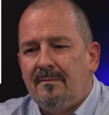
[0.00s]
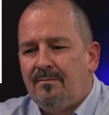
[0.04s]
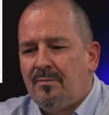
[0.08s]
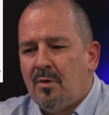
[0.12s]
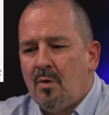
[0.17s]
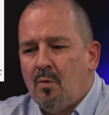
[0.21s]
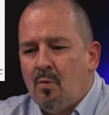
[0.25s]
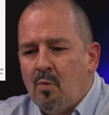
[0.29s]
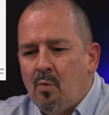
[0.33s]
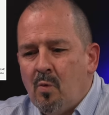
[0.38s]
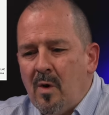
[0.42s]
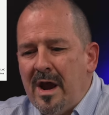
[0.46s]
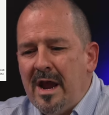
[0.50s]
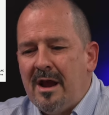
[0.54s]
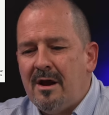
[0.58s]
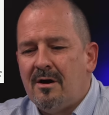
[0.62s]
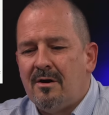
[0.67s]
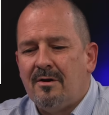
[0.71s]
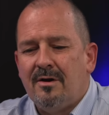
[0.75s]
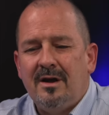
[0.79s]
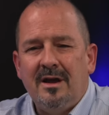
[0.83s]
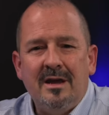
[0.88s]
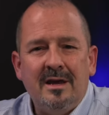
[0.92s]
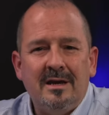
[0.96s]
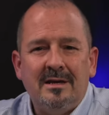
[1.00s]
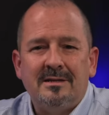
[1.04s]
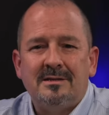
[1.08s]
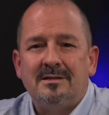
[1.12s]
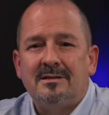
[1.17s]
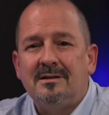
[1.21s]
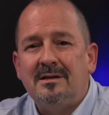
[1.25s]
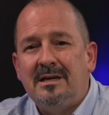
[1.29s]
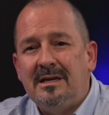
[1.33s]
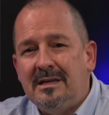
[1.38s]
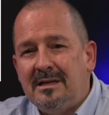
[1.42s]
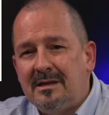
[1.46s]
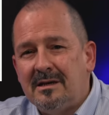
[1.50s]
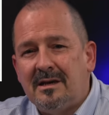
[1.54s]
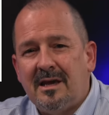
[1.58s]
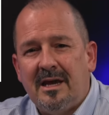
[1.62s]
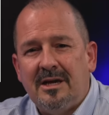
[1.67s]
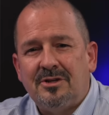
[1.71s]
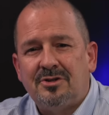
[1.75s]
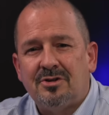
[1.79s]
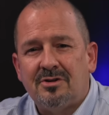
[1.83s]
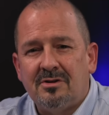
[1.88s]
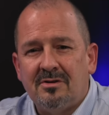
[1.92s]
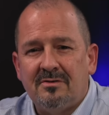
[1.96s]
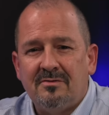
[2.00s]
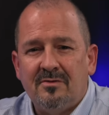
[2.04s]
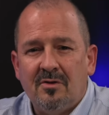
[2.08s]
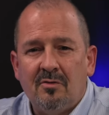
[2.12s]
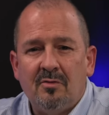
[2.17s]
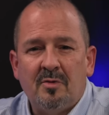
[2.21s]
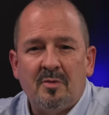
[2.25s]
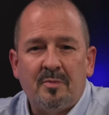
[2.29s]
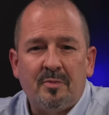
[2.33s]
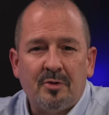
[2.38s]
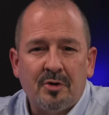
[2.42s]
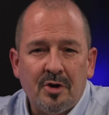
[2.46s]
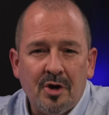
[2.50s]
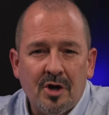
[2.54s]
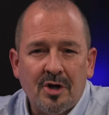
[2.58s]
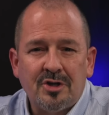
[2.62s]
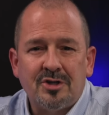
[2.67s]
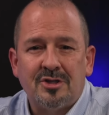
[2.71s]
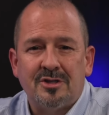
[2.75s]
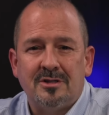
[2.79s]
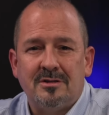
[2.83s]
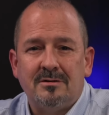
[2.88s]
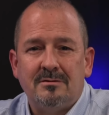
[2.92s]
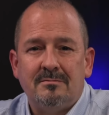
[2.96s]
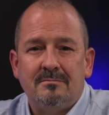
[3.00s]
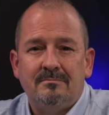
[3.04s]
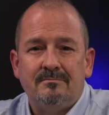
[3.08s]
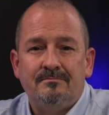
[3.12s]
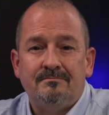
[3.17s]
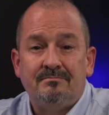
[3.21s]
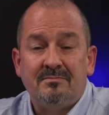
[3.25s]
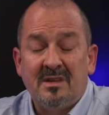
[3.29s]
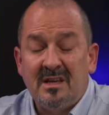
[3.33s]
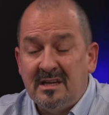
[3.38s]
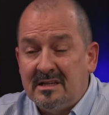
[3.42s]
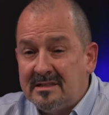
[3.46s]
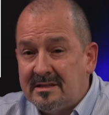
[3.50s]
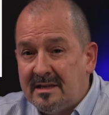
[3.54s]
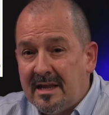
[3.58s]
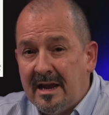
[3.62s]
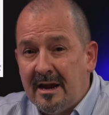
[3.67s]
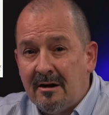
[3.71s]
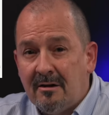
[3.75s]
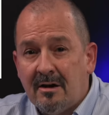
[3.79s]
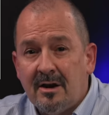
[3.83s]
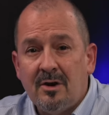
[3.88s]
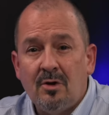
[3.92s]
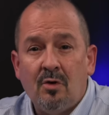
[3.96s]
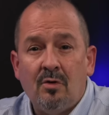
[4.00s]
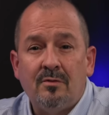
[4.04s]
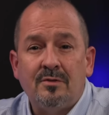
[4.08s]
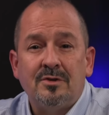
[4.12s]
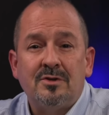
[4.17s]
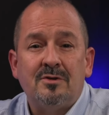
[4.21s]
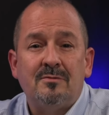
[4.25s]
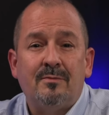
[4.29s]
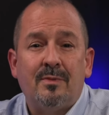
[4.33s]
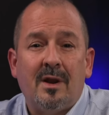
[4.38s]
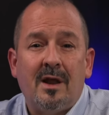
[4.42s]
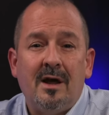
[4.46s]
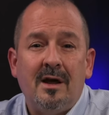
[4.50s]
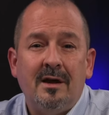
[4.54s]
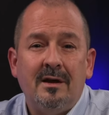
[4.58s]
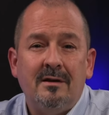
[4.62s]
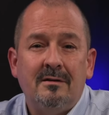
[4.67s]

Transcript: where is the indication of overproduction? Is there an oversupply?